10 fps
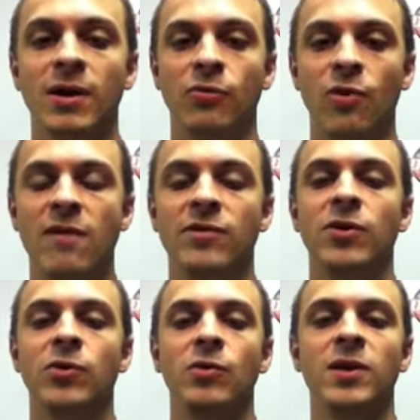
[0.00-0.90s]

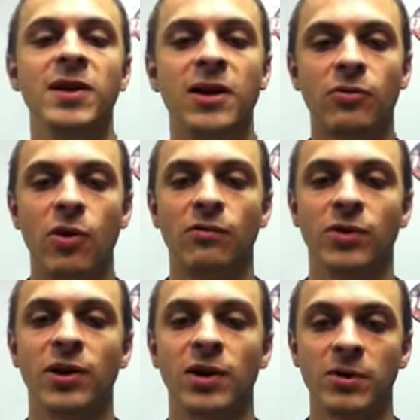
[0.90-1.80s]
revenue year over
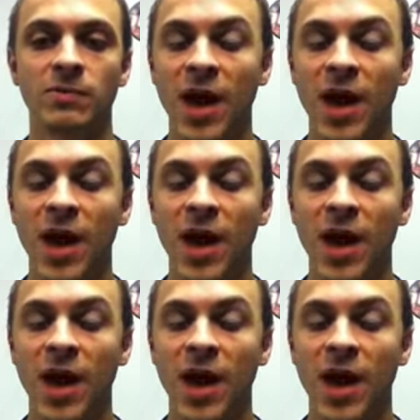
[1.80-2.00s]
year,